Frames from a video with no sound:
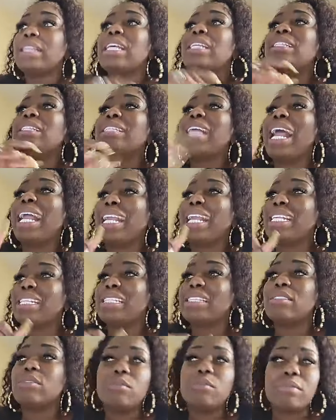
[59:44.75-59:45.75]
the second
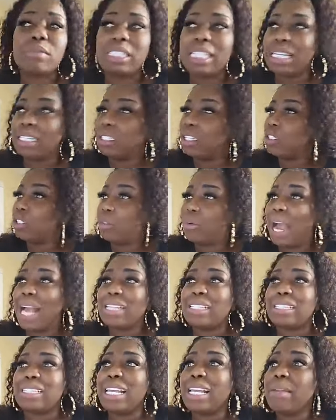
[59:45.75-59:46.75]
mm, Jesus
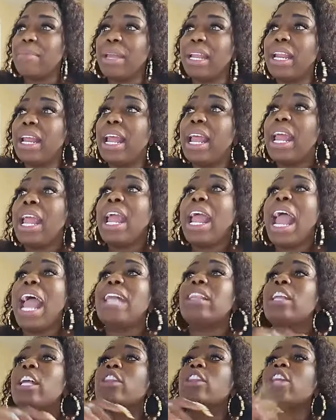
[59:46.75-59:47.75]
Christ Cinnamon,
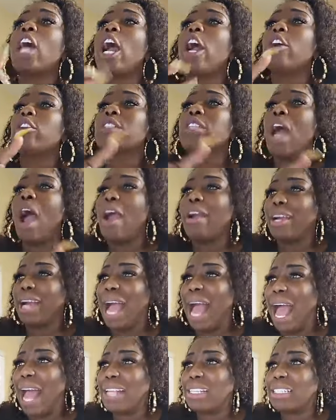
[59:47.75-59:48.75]
and the third Dark
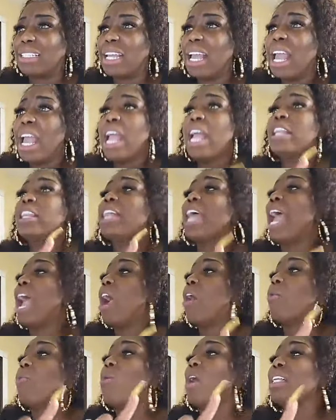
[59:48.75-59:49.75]
Eyes.
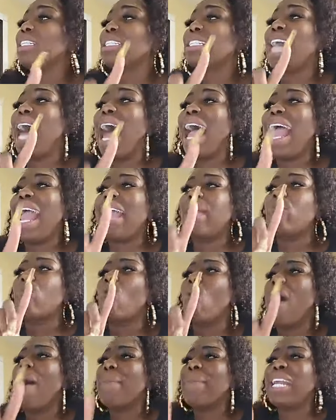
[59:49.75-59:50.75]
There was not a
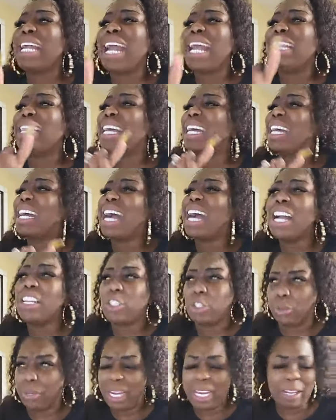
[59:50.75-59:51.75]
woman in the
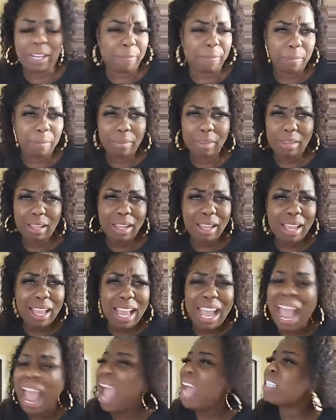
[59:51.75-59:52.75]
country
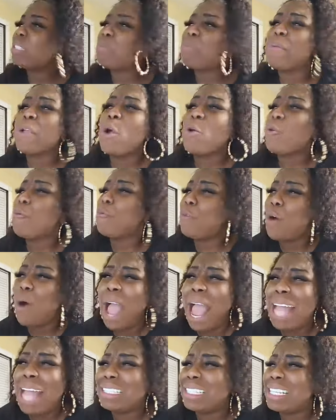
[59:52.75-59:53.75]
as beautiful
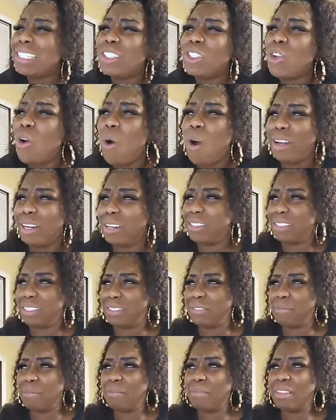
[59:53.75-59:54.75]
as his daughters.
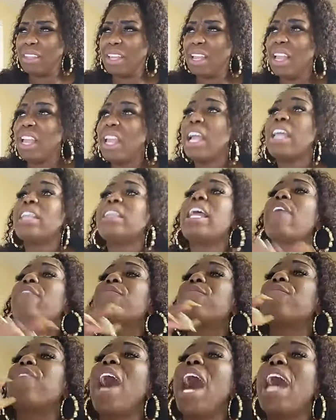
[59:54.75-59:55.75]
Their
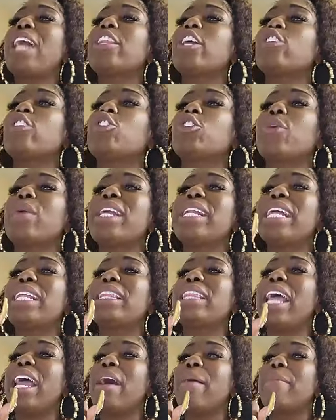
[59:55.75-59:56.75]
father
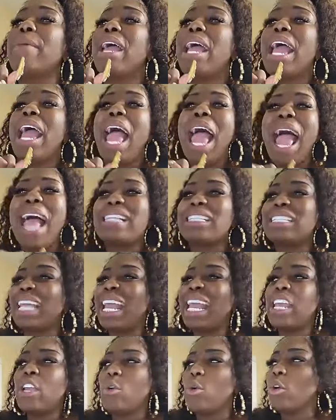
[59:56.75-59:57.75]
treated them as
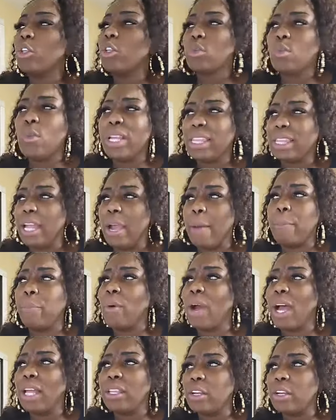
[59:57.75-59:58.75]
equals with their
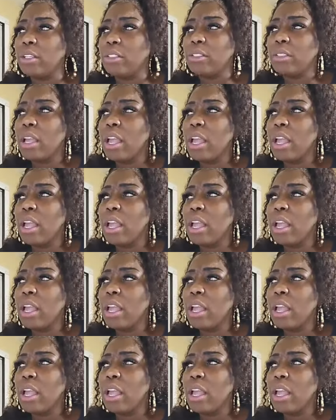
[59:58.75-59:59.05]
brothers,